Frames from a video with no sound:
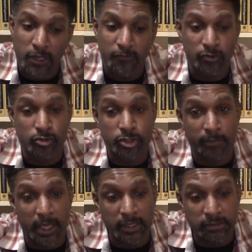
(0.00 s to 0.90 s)
Future
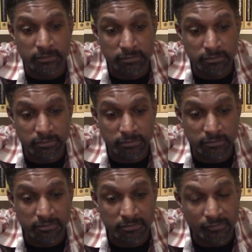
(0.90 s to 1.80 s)
men,
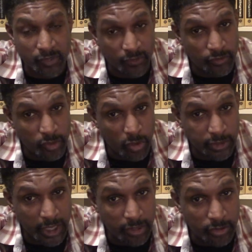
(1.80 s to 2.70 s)
if you go
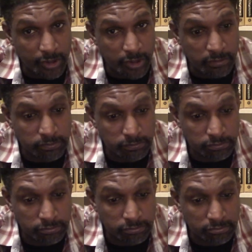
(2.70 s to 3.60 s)
down on her,
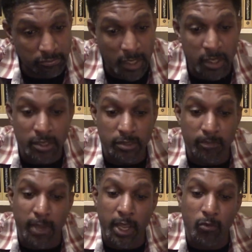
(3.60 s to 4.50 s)
you
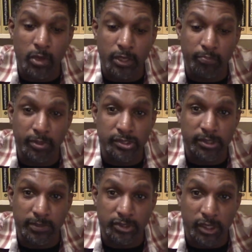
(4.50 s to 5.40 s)
might want to bring
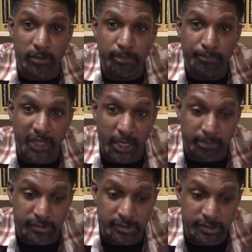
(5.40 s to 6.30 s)
some adult
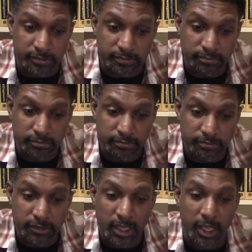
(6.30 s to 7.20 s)
diapers
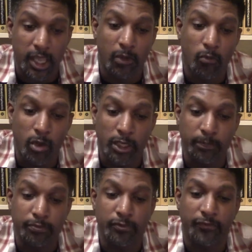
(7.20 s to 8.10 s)
and
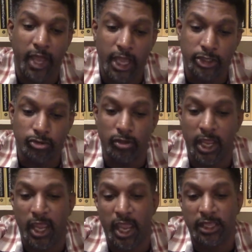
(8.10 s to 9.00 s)
waterproof
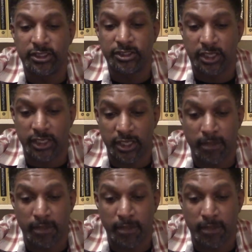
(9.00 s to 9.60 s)
hydroallergenic